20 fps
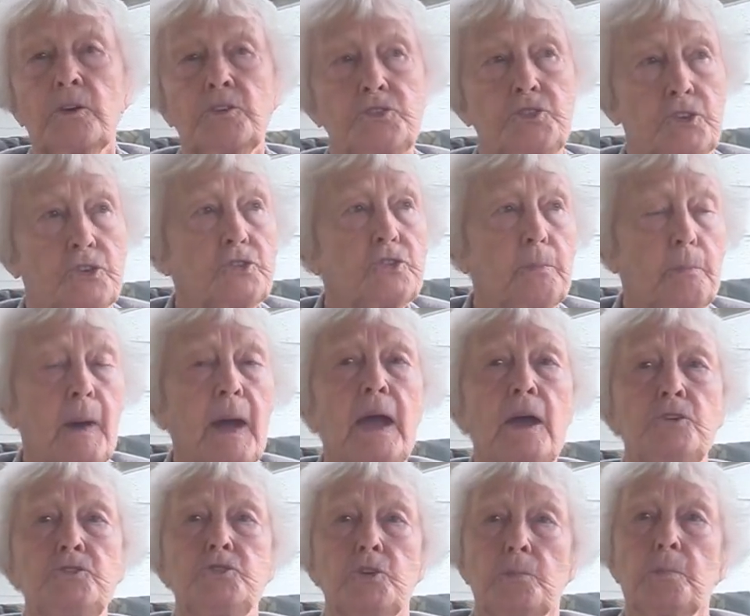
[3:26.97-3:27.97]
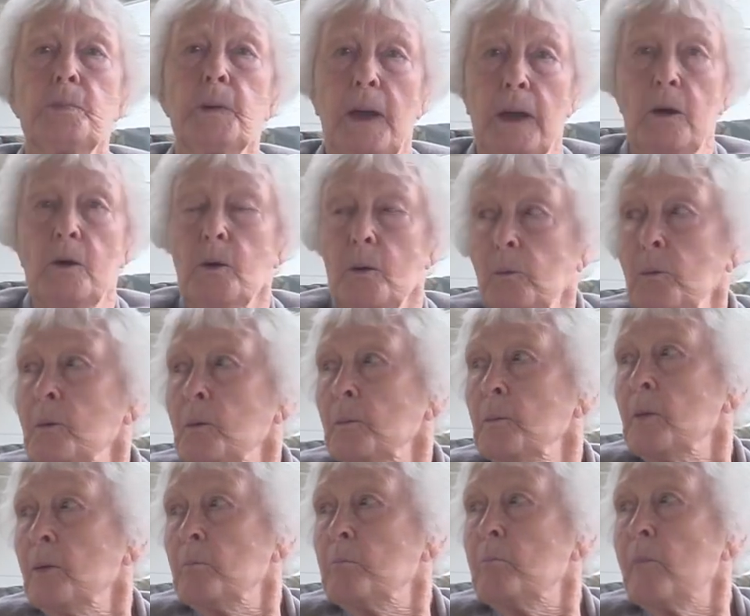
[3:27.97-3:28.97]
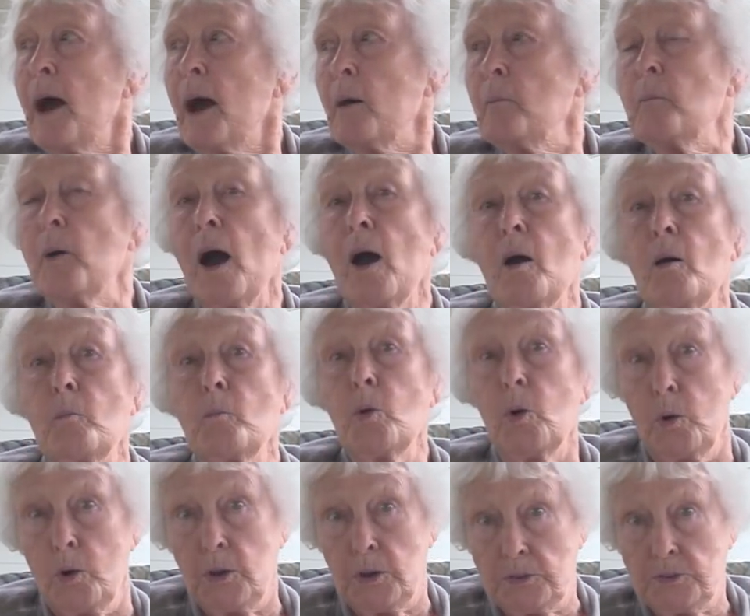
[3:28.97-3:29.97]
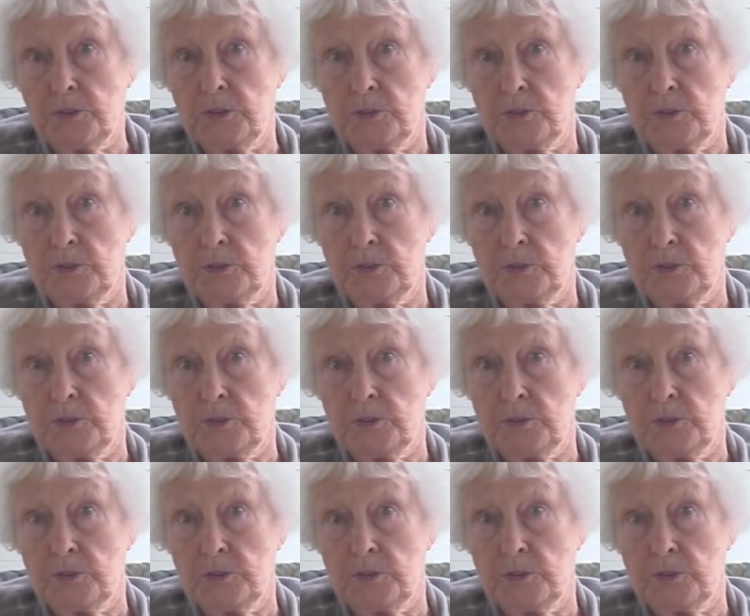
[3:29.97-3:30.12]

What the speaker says: She was a banjo picker. My mom was.